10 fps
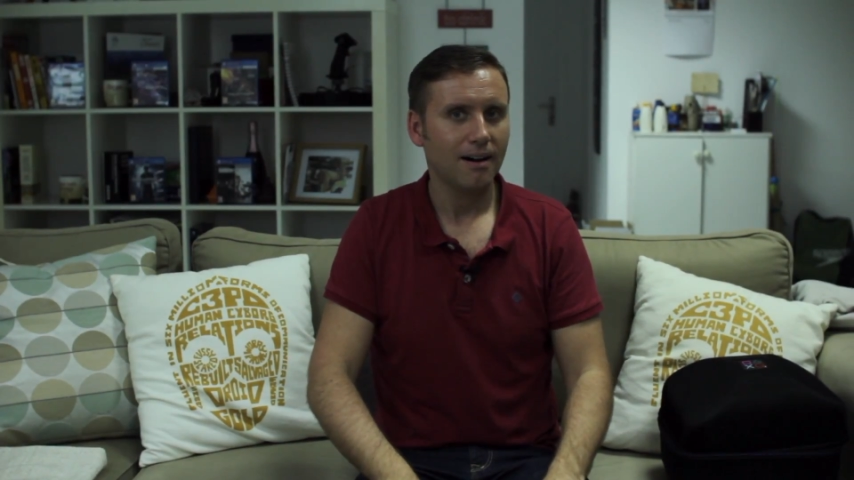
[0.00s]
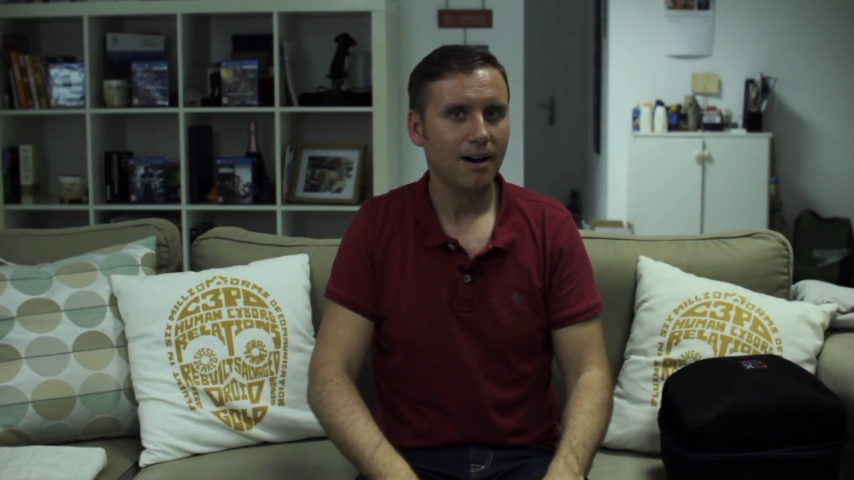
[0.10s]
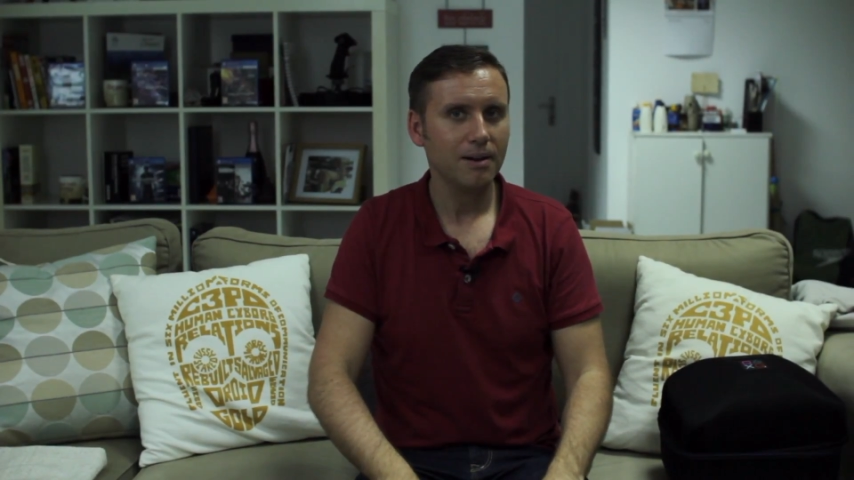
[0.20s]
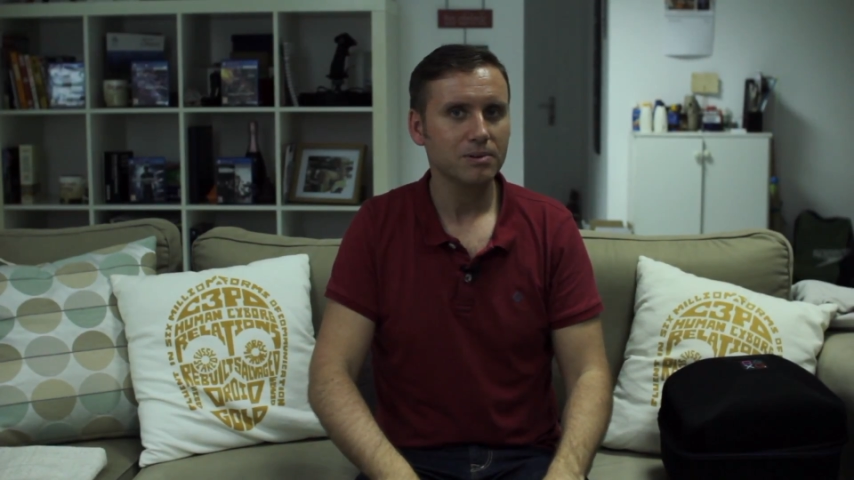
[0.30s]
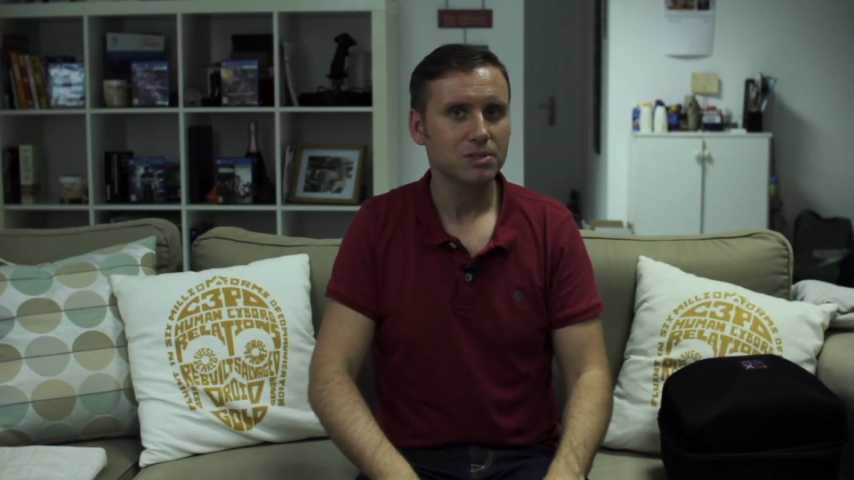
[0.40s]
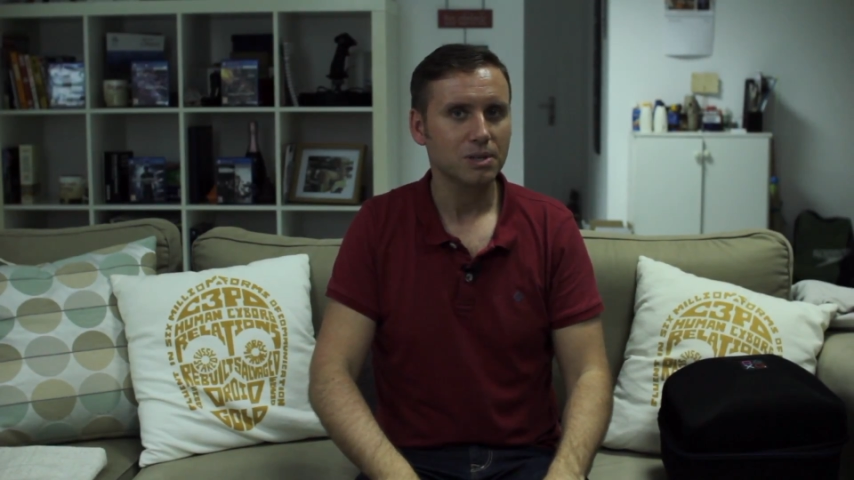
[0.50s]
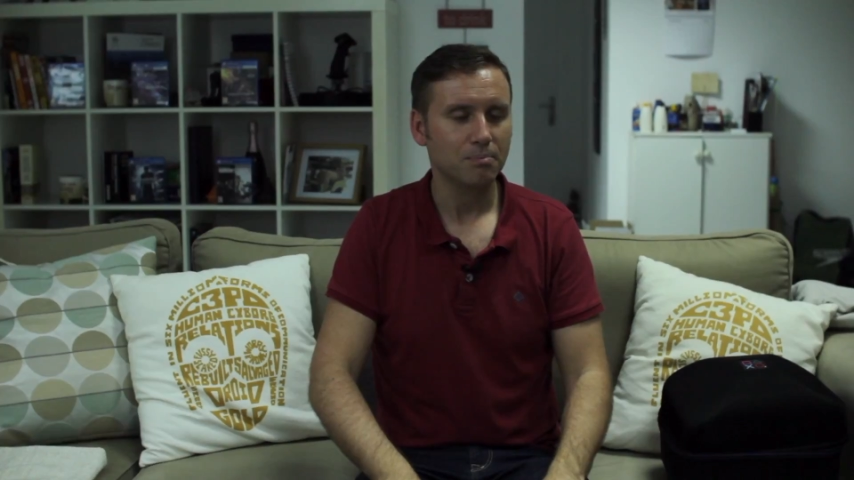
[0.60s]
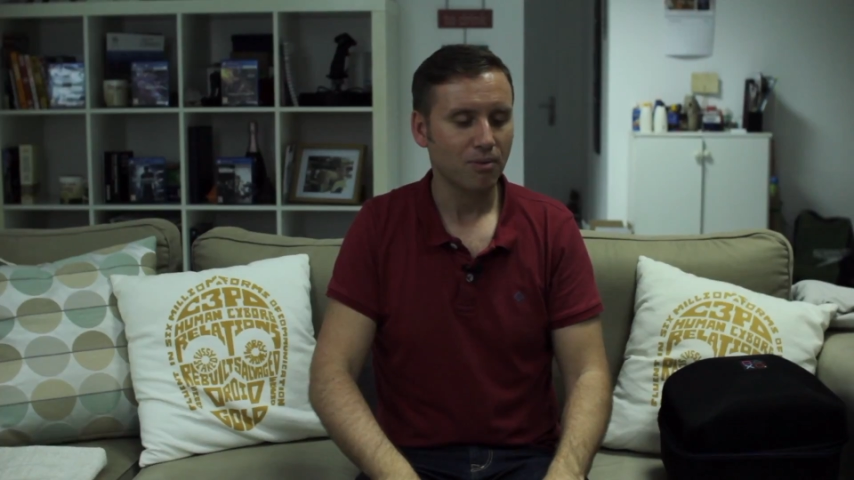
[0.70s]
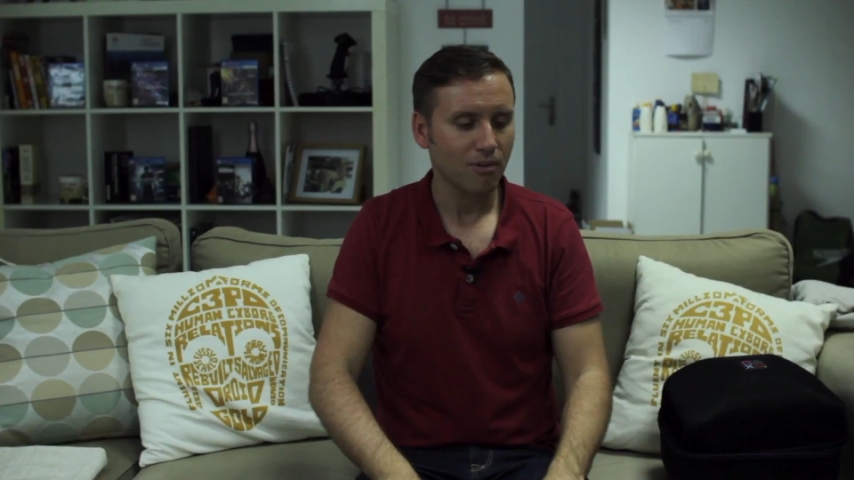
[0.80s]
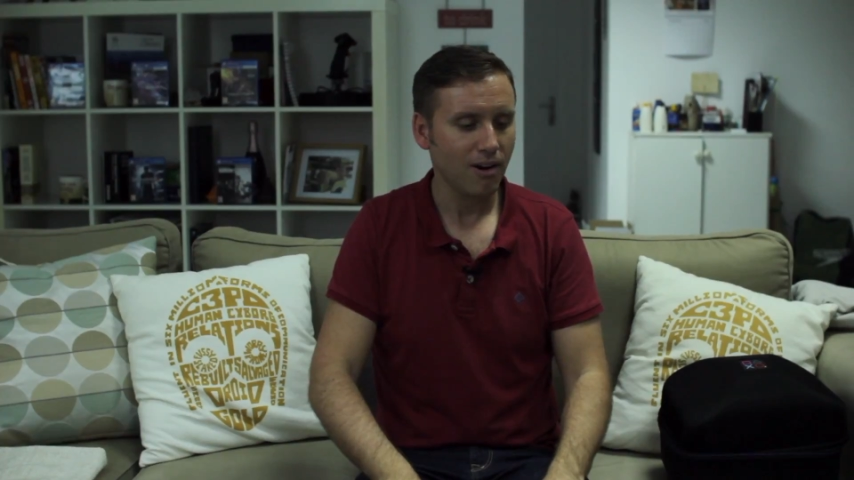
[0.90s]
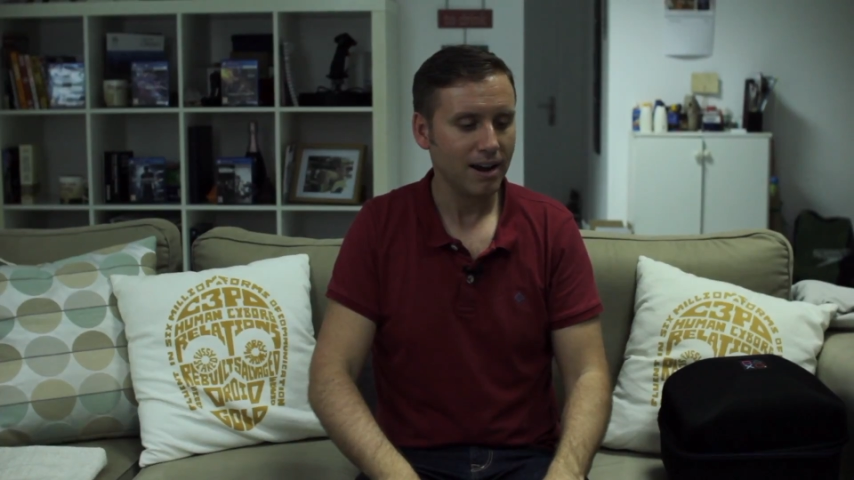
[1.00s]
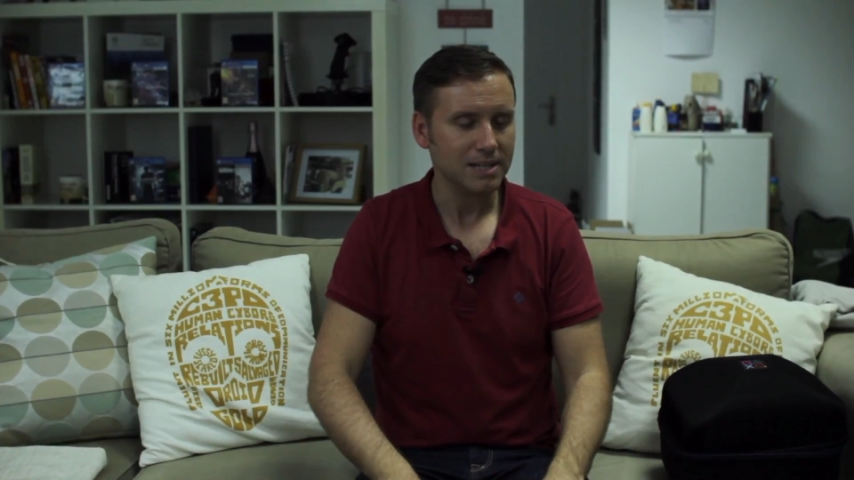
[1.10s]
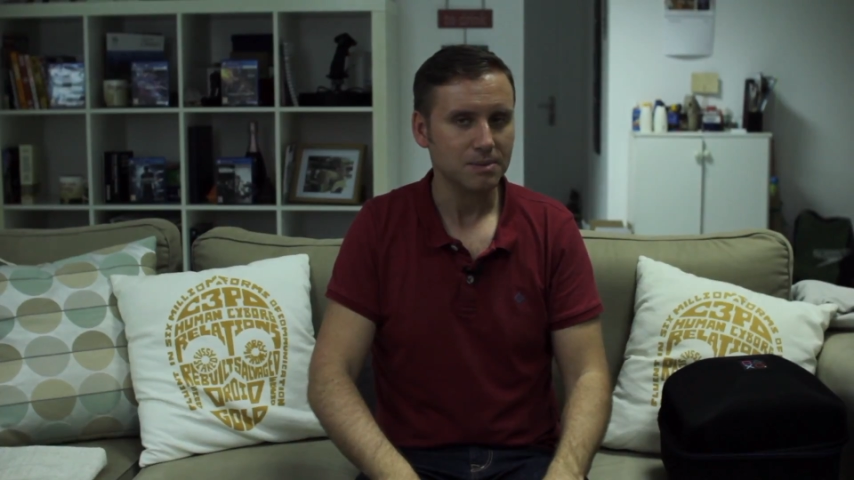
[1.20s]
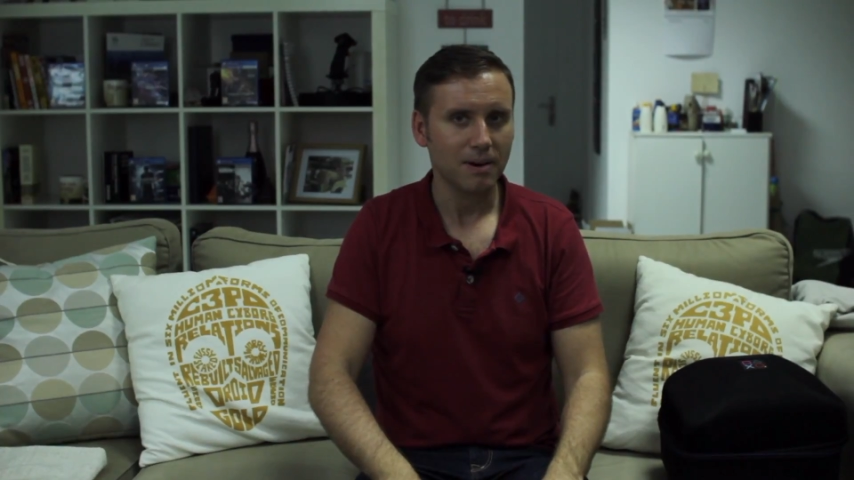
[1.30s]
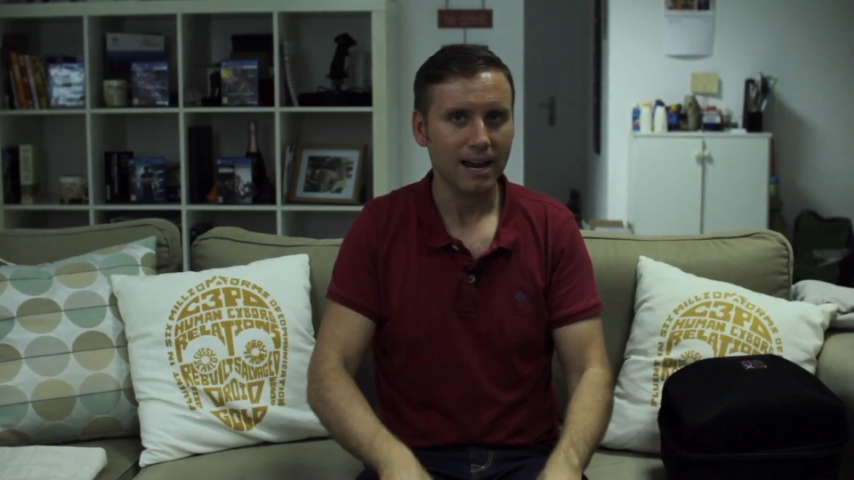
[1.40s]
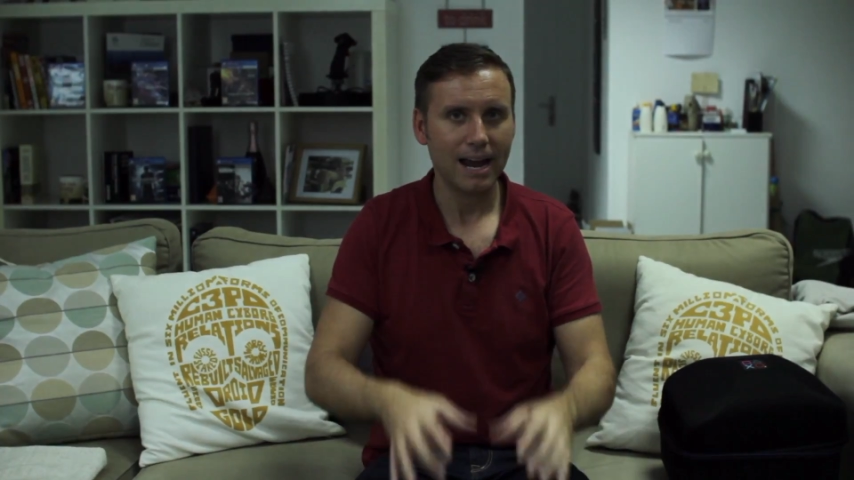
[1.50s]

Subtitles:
I was surprised by